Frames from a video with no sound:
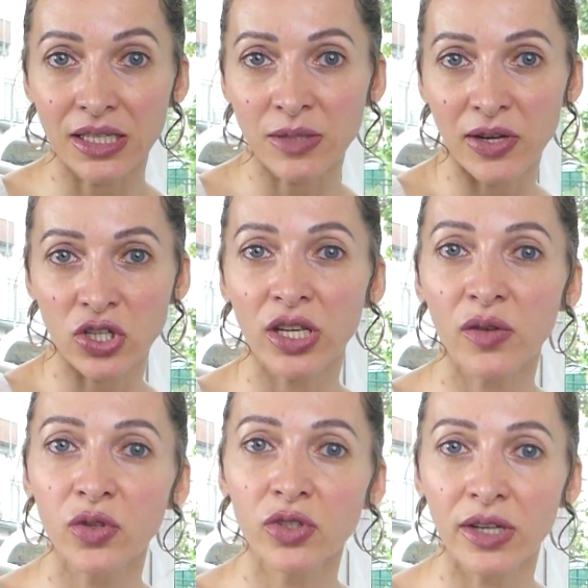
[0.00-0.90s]
especially
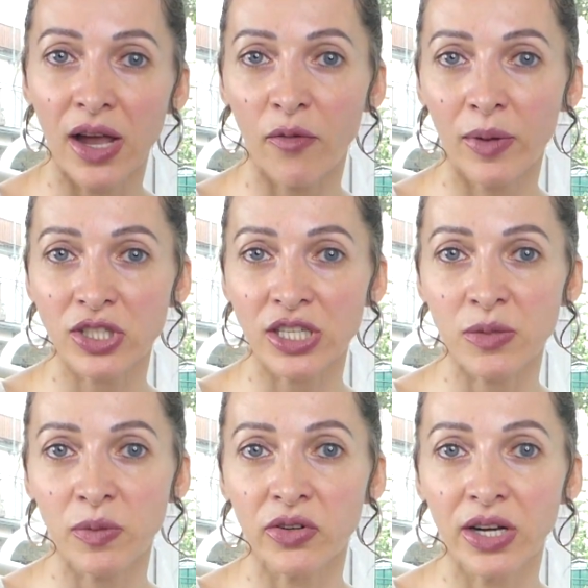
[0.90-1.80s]
if you don't have much
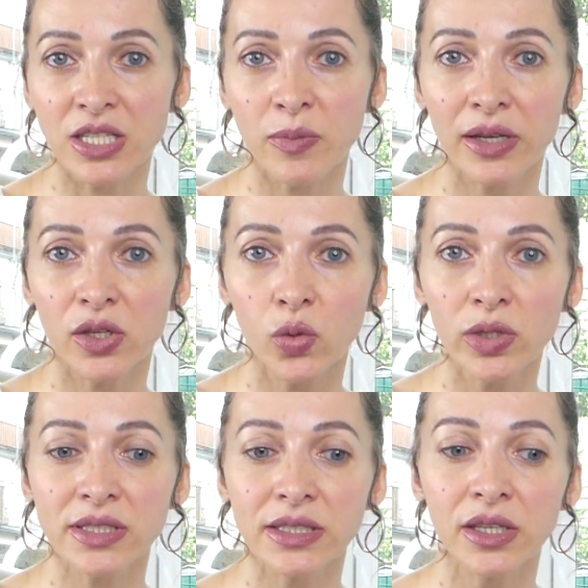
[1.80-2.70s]
experience, but you will
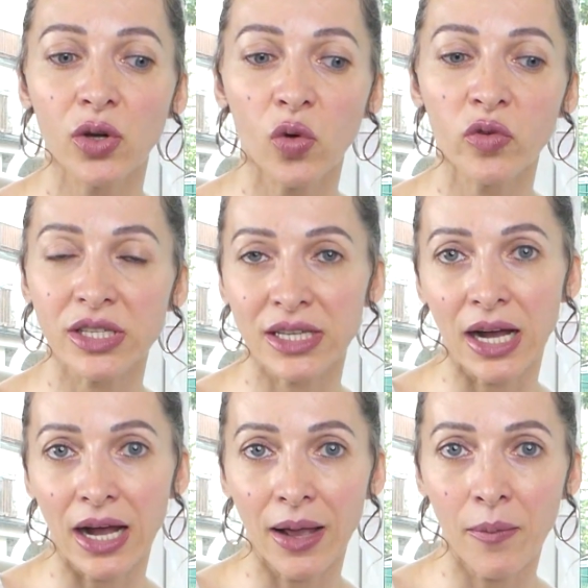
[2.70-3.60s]
see over
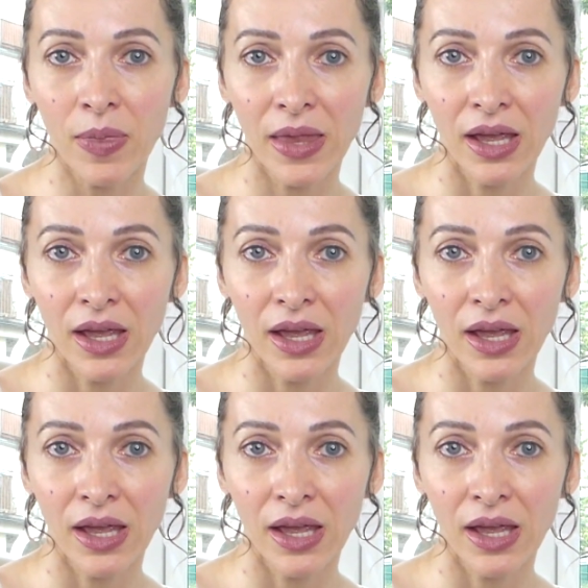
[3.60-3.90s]
time,